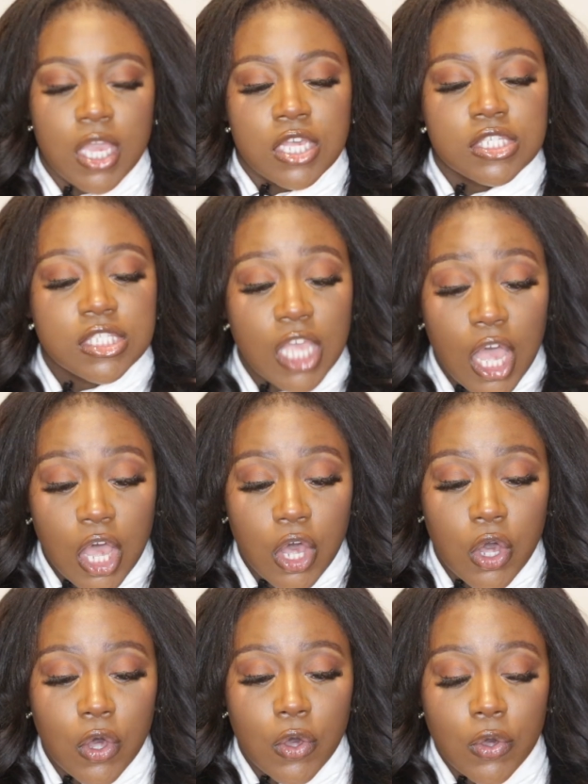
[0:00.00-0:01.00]

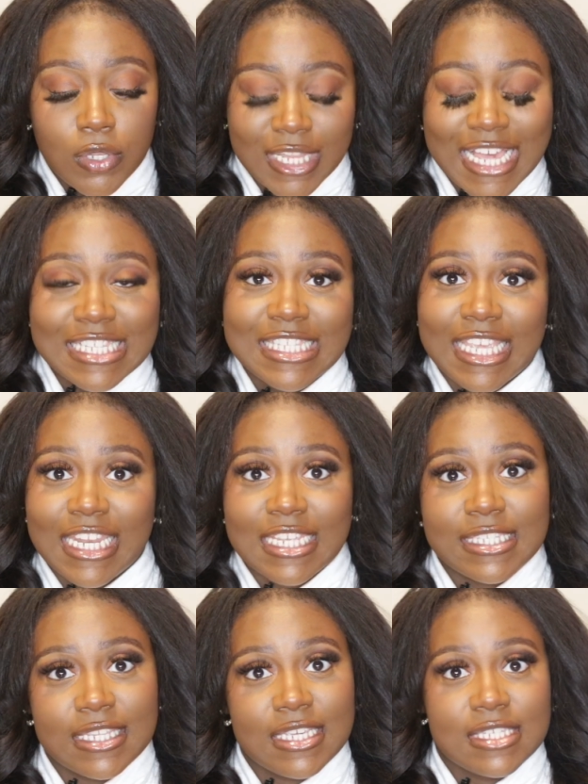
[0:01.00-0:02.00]
So let's get
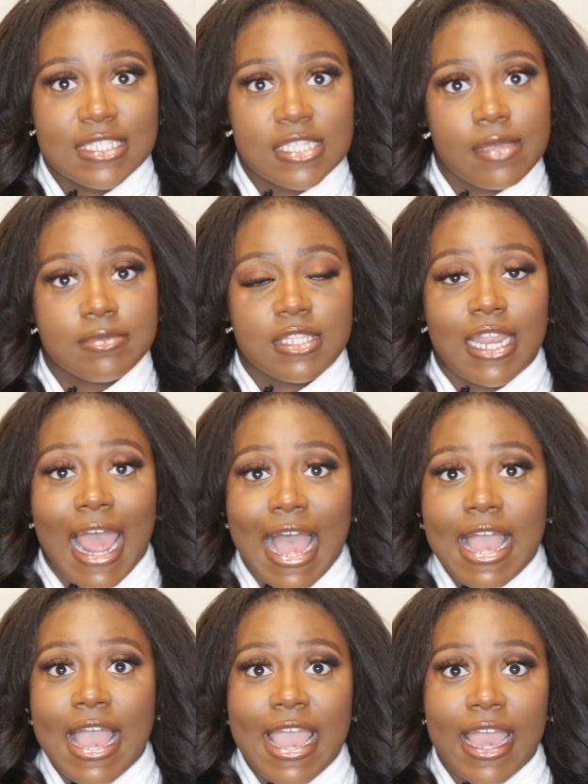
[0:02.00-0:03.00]
into these tips that
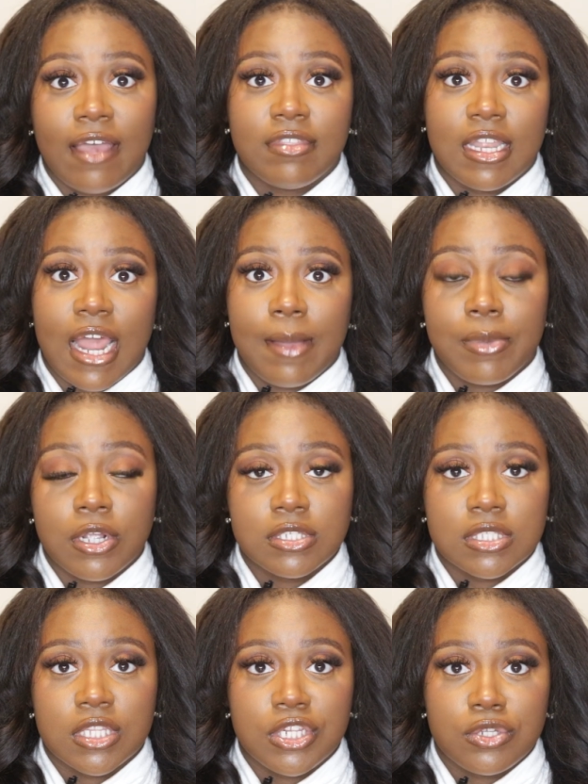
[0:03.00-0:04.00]
I have, that I
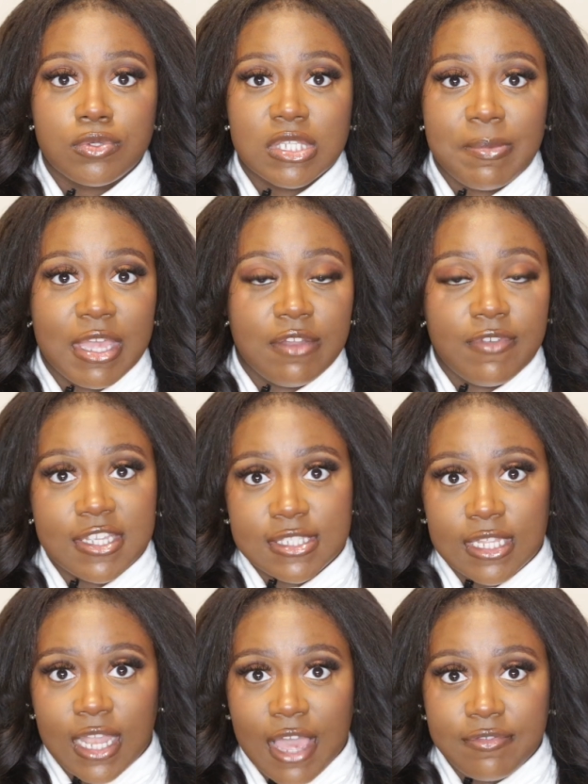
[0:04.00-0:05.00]
personally do to manifest
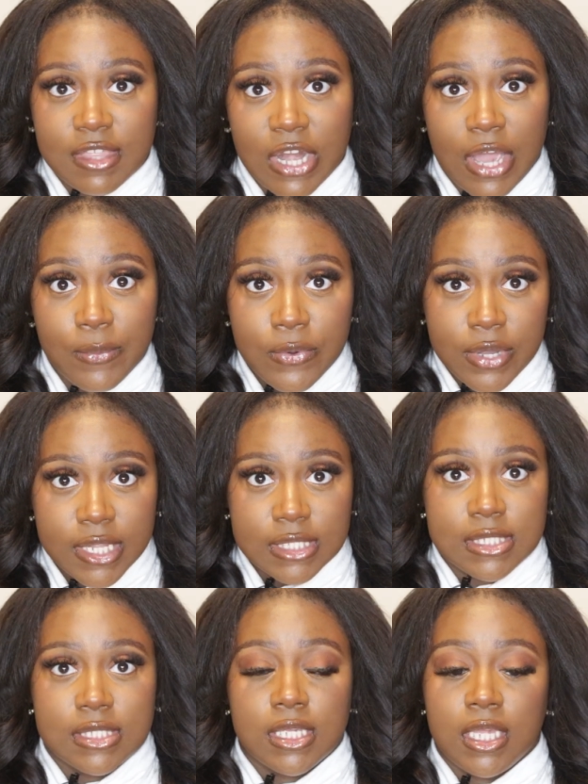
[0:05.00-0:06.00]
the life that I
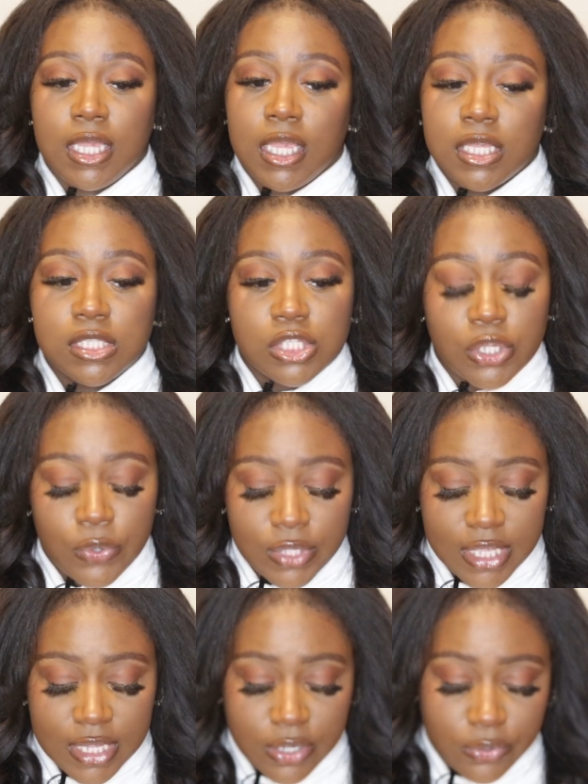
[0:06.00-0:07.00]
want. So
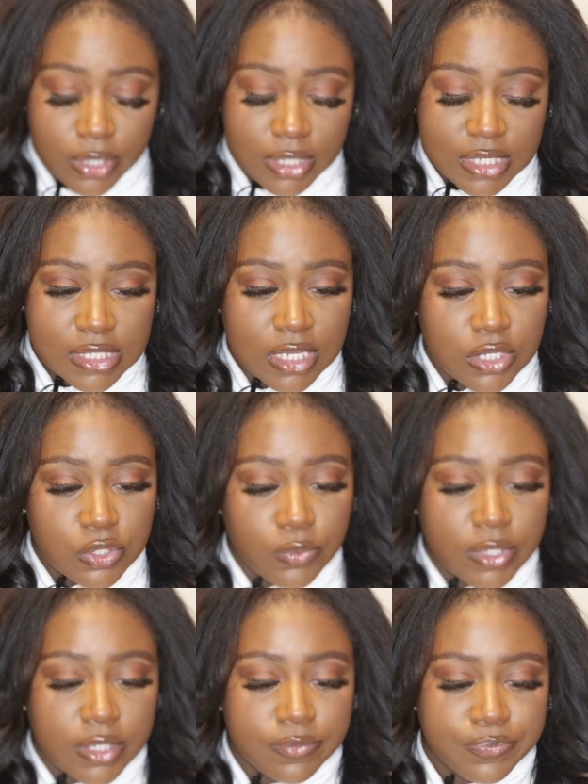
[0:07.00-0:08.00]
yeah, girl, let's get into
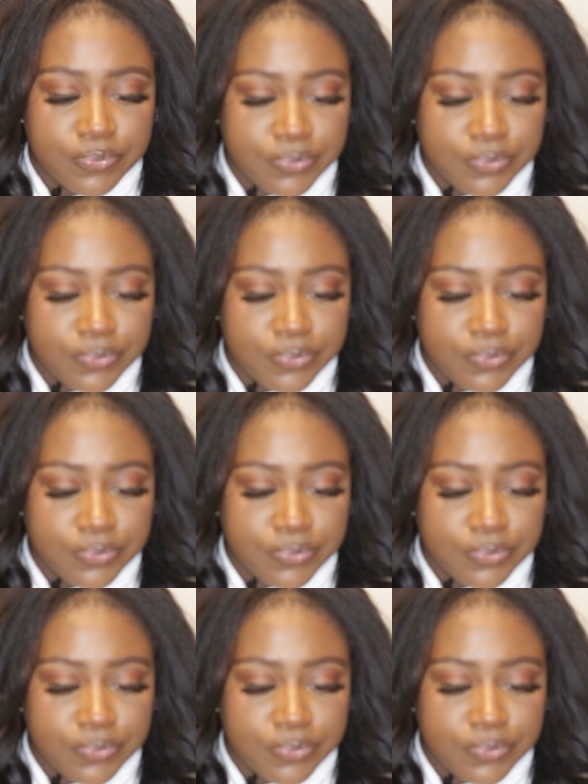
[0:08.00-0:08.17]
it.